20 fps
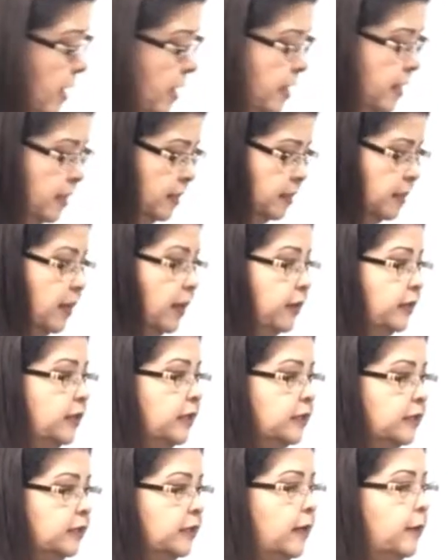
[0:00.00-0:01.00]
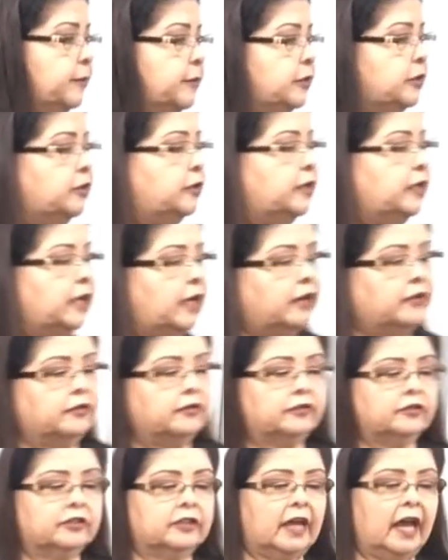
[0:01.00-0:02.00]
Okay, now I need to come and do the
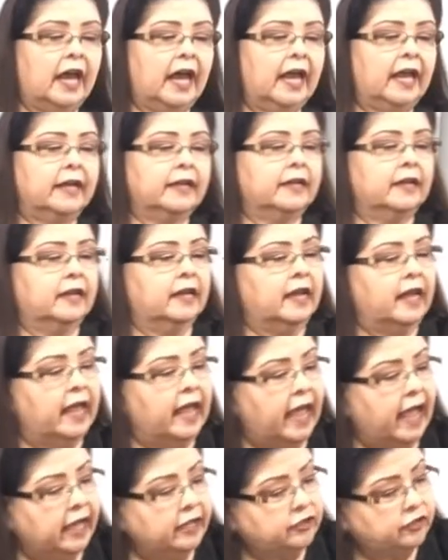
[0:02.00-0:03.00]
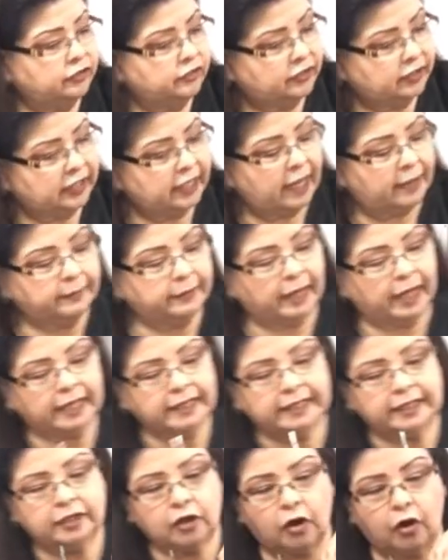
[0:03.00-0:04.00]
other side. And you see I'm
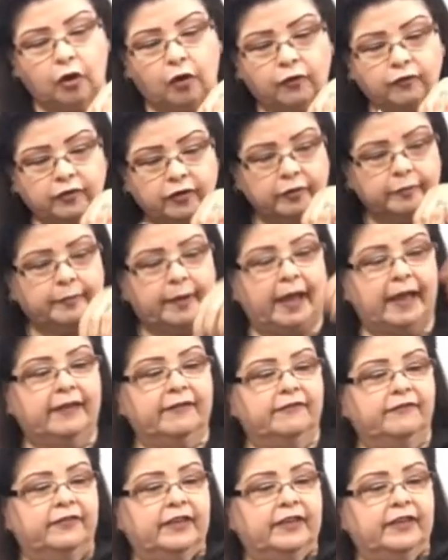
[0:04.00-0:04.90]
cutting over my